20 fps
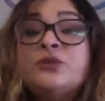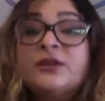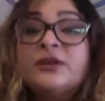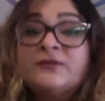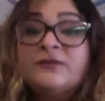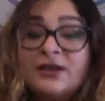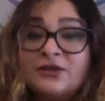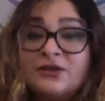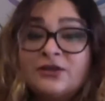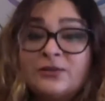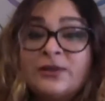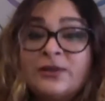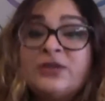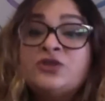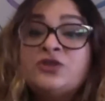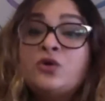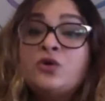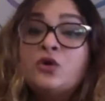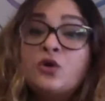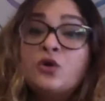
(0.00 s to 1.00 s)

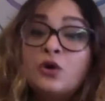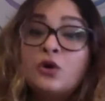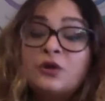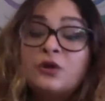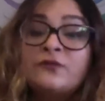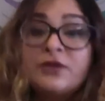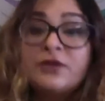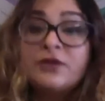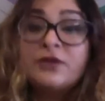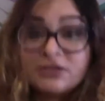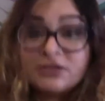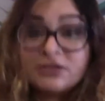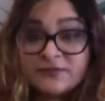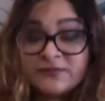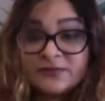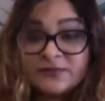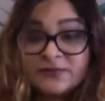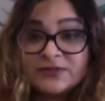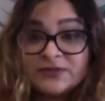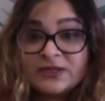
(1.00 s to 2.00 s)
evaluate or call for
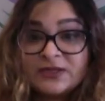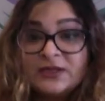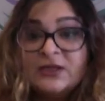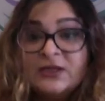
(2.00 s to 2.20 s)
interviews.